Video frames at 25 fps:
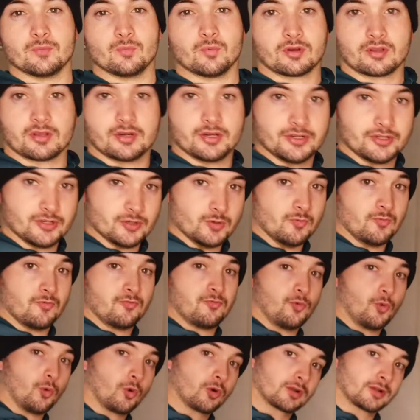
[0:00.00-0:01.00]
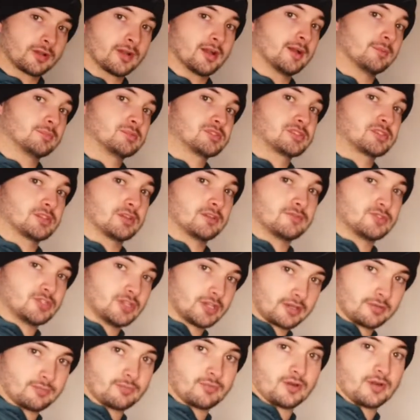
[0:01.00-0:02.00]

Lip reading: and we're gonna do 4 cups of chicken